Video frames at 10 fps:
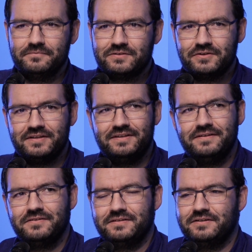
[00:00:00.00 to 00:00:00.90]
So
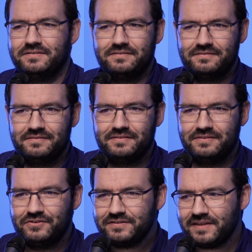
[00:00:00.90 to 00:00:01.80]

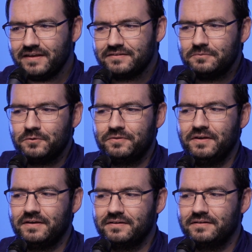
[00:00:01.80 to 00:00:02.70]
just that simple
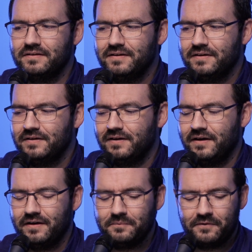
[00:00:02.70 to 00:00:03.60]
thing
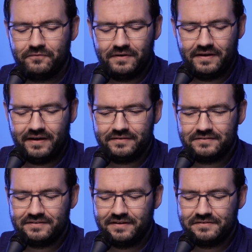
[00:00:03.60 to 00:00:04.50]

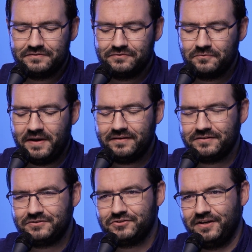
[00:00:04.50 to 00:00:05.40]
has
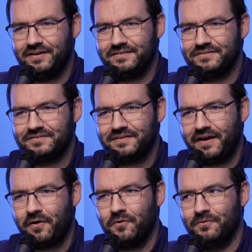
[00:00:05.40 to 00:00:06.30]
dramatically changed
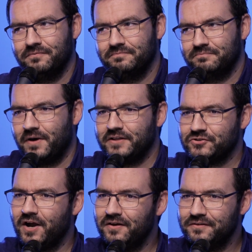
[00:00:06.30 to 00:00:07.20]
how my
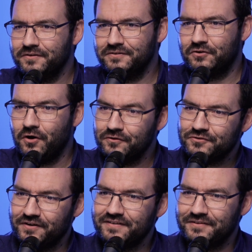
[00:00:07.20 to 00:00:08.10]
childhood
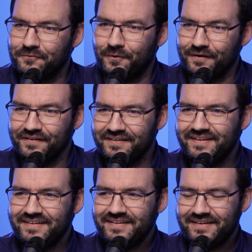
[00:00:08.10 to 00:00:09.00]
culture, as it were,
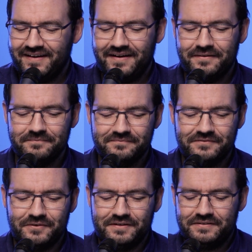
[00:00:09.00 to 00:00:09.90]

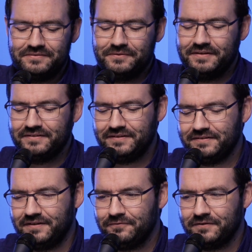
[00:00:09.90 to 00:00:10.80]

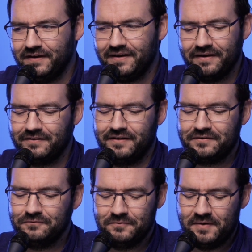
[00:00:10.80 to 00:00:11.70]
is different. Yeah, I
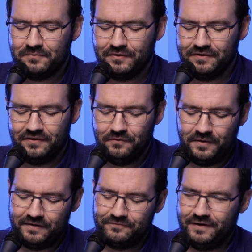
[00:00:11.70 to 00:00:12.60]
can remember all
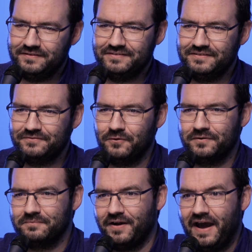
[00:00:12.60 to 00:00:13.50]
my friends'
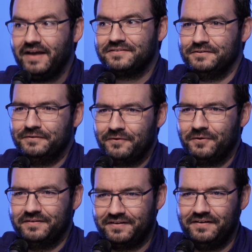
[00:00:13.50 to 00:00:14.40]
phone number. I had to if I
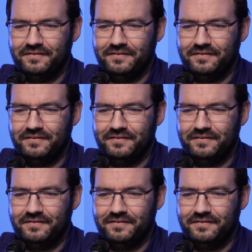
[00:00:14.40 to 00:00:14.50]
wanted to